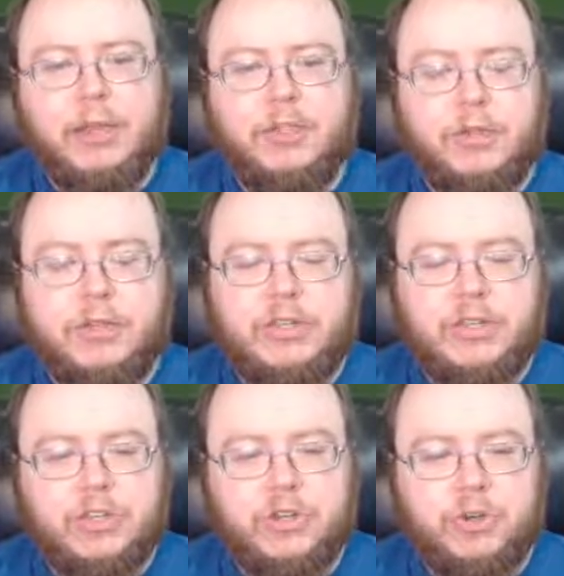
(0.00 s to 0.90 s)
So this is
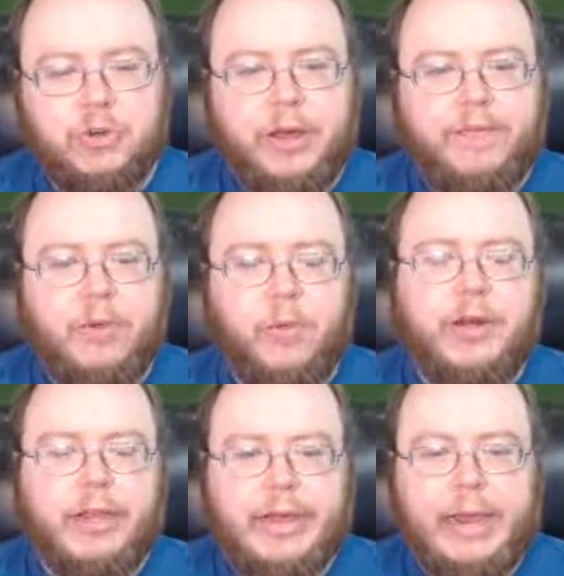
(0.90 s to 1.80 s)
the
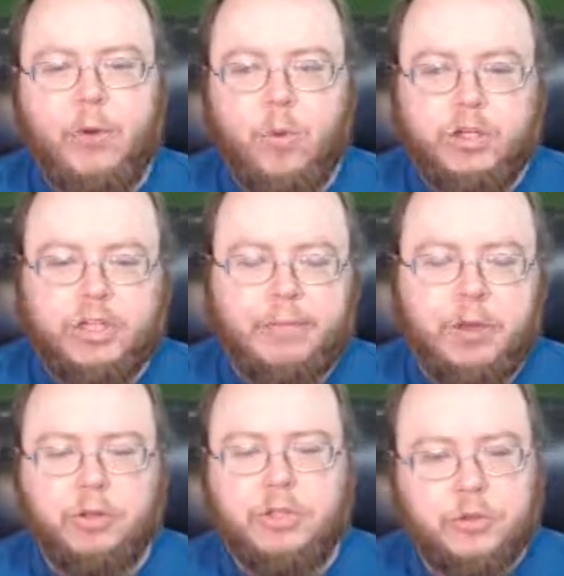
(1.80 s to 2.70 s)
todo.v1.yaml, which I
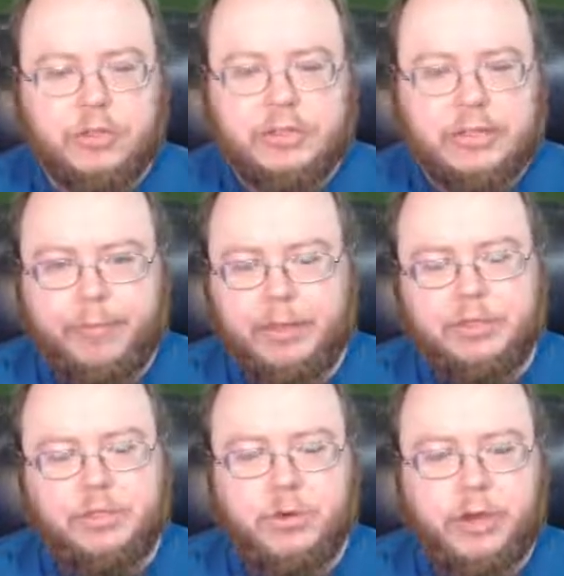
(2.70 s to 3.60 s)
built using Stoplight
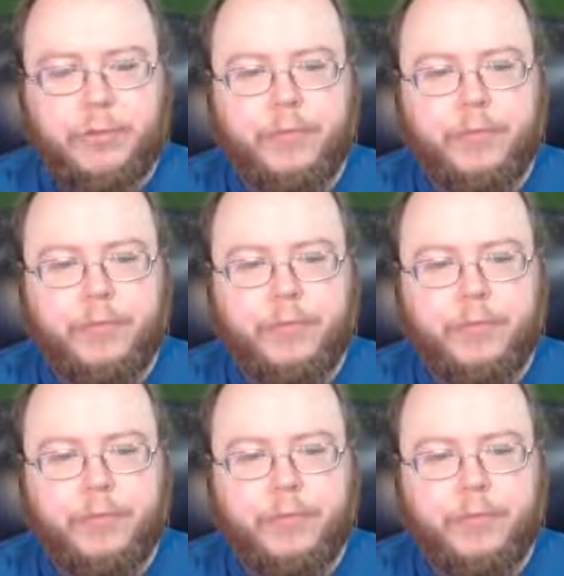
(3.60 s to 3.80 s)
Studio.